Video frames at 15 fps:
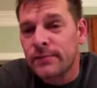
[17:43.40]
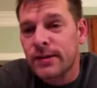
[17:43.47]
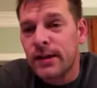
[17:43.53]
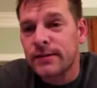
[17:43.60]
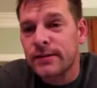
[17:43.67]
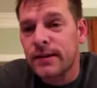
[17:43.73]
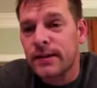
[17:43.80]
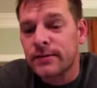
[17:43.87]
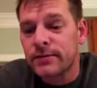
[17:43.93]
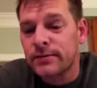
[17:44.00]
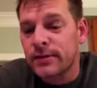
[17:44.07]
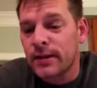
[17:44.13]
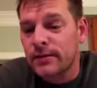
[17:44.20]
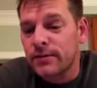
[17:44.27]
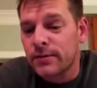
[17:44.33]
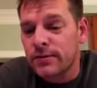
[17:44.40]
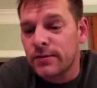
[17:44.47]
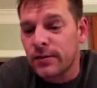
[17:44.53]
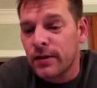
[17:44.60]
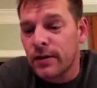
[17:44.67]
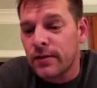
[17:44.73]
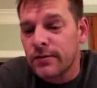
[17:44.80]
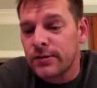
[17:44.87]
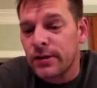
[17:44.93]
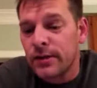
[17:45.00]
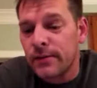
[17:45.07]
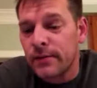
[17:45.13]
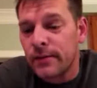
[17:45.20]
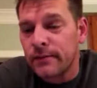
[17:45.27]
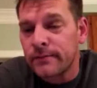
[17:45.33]
has to exercise. So she'll go to the
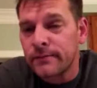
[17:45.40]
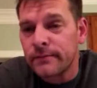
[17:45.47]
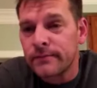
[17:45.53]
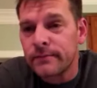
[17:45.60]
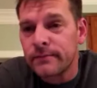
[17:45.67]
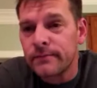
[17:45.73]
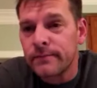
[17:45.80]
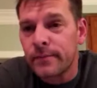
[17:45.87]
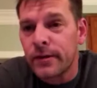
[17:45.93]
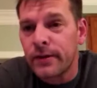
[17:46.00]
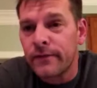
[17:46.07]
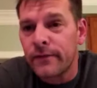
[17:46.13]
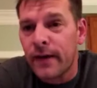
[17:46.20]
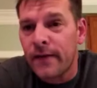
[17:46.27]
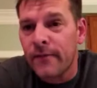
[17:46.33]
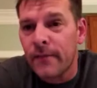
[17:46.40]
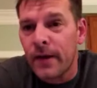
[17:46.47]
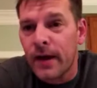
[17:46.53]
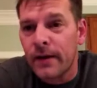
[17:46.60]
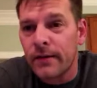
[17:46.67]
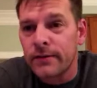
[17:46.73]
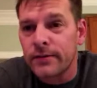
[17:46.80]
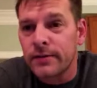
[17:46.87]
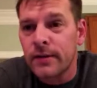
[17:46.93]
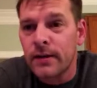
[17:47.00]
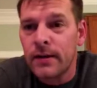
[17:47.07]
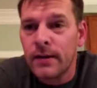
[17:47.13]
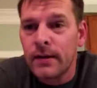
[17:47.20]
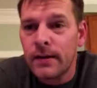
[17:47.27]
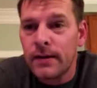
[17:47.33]
gym or put in 5 miles,
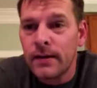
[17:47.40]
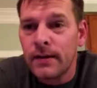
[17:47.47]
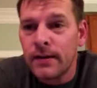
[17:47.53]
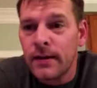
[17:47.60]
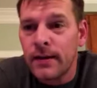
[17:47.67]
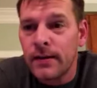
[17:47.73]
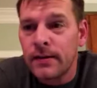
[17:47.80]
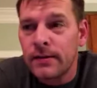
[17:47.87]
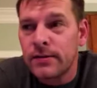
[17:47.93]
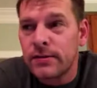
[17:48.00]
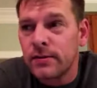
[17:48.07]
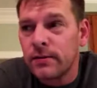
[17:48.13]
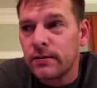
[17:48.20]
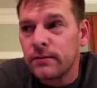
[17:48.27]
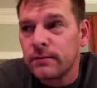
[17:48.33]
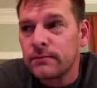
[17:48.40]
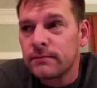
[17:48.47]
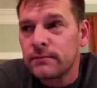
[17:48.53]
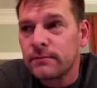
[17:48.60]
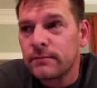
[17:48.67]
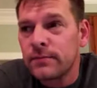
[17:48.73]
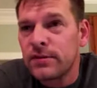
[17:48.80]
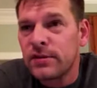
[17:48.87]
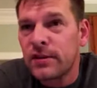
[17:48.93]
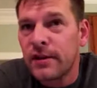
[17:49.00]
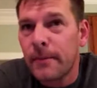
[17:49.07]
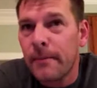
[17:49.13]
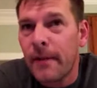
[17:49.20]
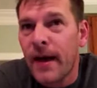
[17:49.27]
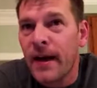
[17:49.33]
and then she'll
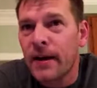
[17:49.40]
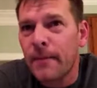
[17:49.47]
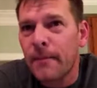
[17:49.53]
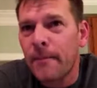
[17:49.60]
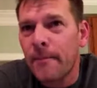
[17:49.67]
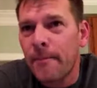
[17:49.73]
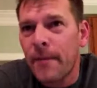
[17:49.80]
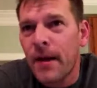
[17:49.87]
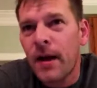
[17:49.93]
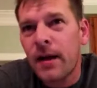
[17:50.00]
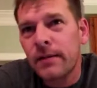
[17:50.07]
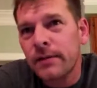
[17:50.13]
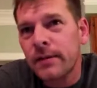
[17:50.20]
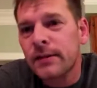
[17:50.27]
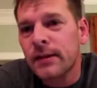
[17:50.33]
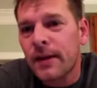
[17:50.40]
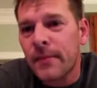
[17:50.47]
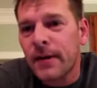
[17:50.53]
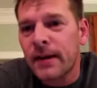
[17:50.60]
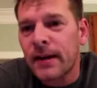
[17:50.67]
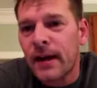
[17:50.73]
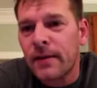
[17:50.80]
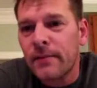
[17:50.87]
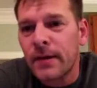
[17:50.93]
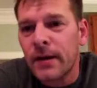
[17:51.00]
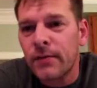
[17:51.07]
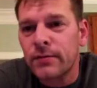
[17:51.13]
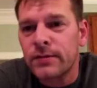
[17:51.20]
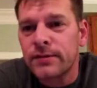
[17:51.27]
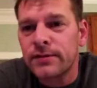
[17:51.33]
get back about the time I get out of
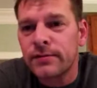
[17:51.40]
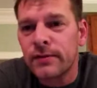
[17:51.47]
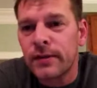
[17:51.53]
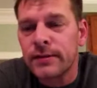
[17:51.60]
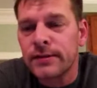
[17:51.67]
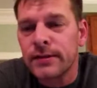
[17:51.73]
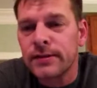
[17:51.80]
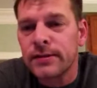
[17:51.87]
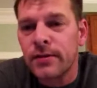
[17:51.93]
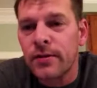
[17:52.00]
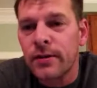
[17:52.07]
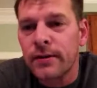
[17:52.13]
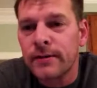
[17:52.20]
bed, which is around 6:30.